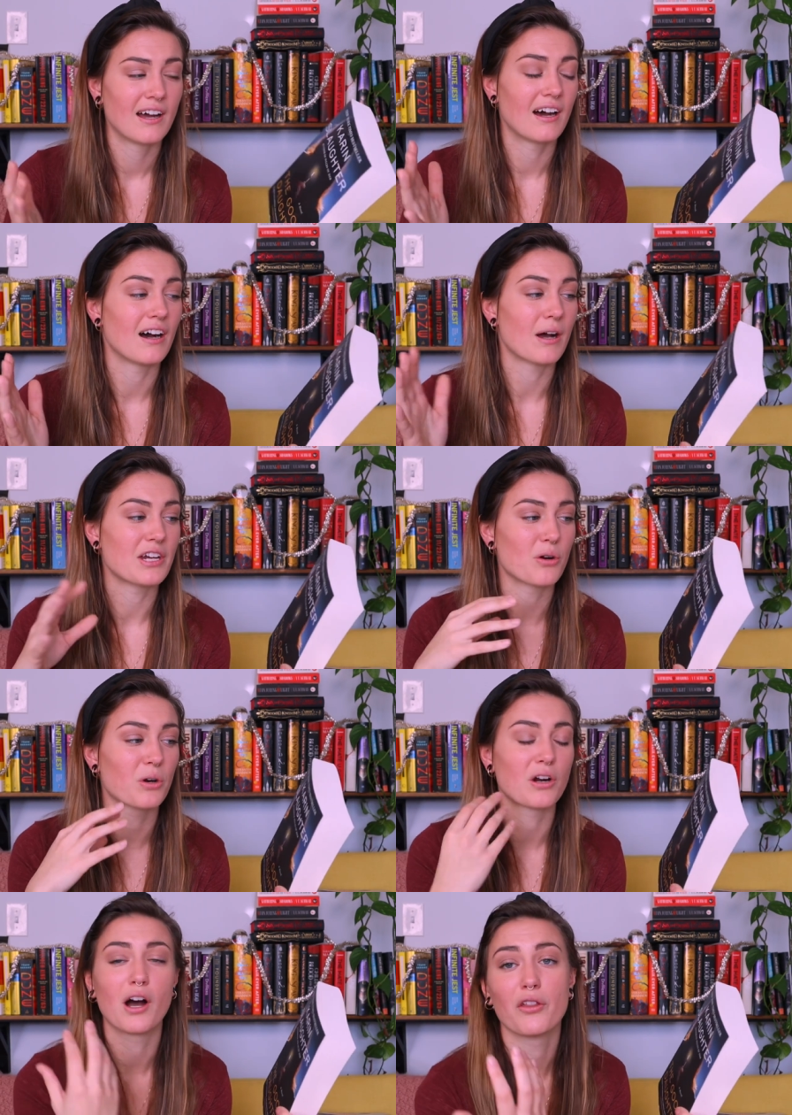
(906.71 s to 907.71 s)
I know
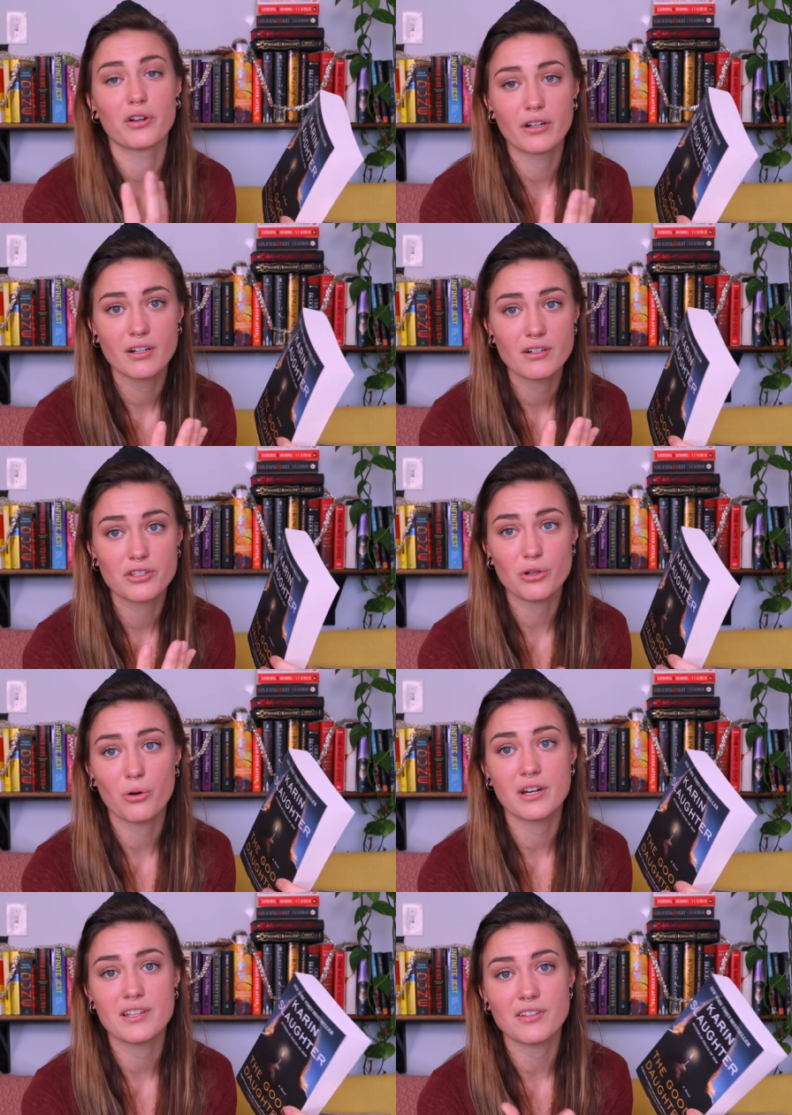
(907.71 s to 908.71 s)
her other
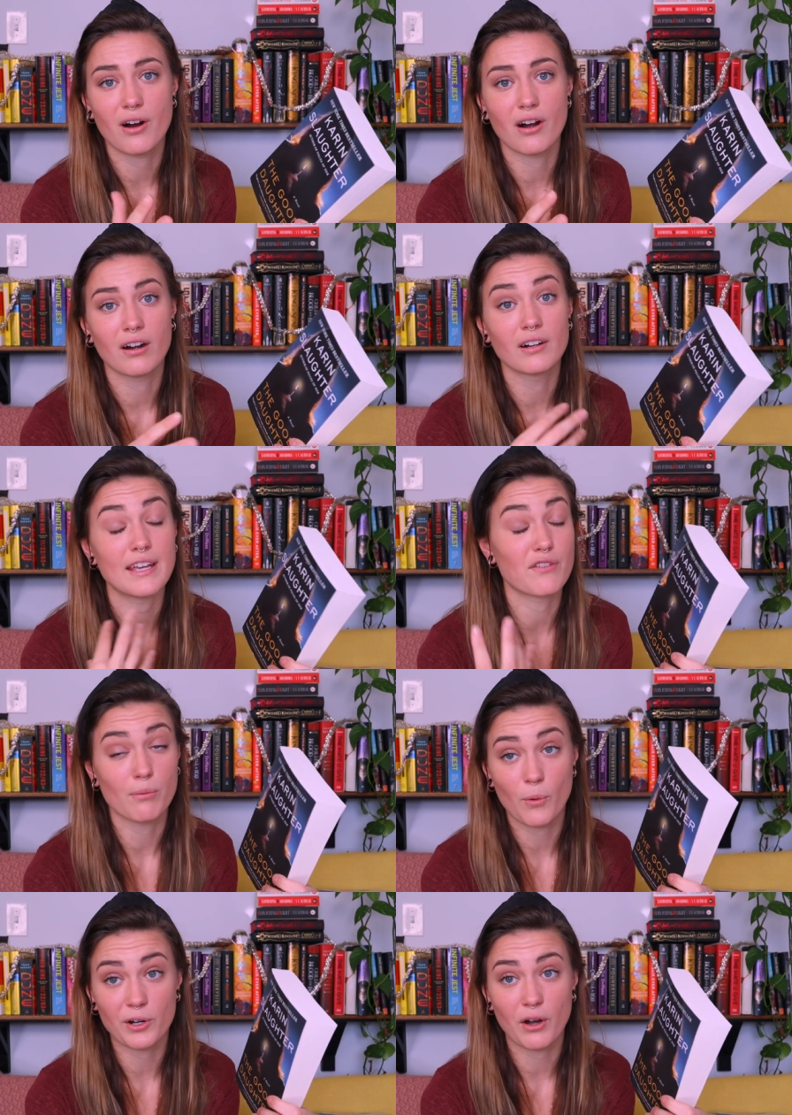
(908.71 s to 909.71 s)
stories are even
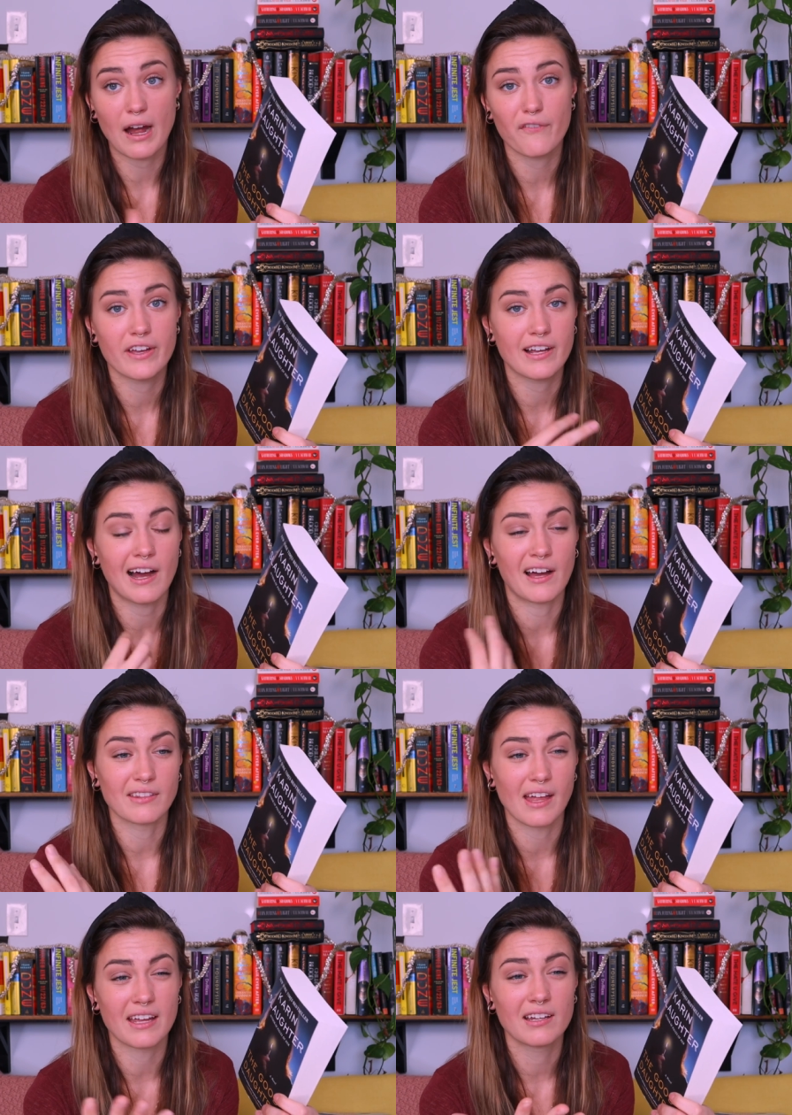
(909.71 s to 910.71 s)
more graphic on
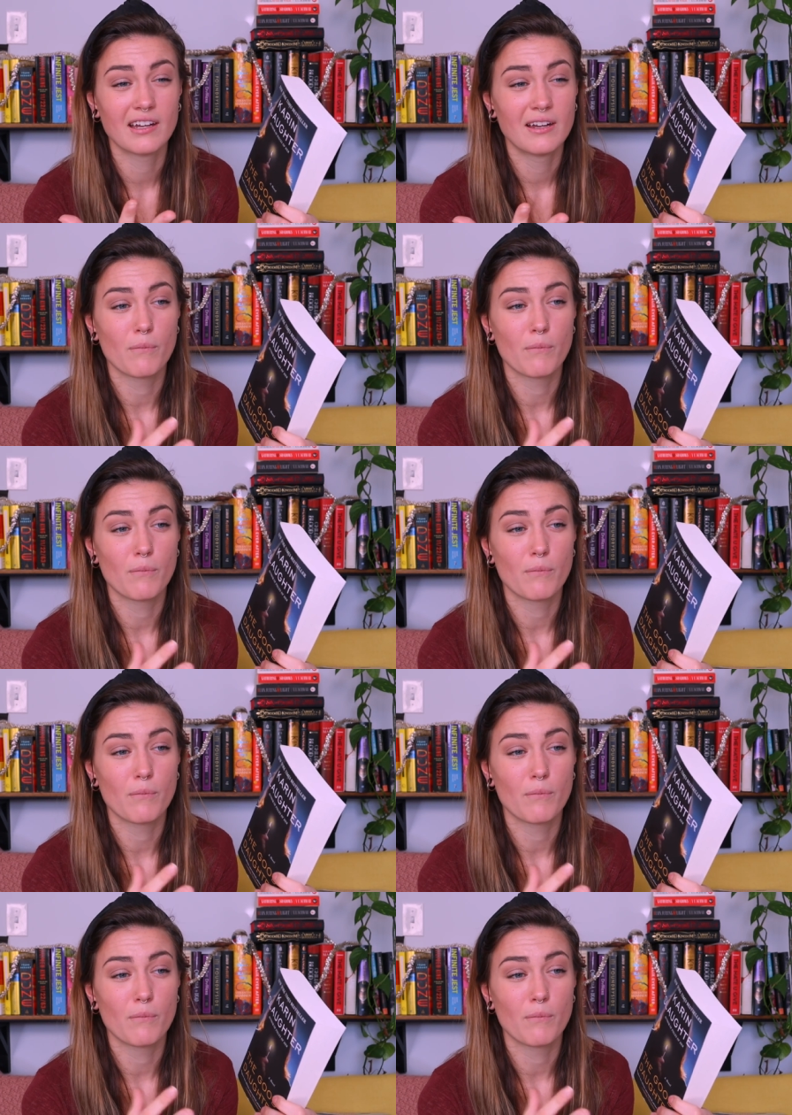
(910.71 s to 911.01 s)
like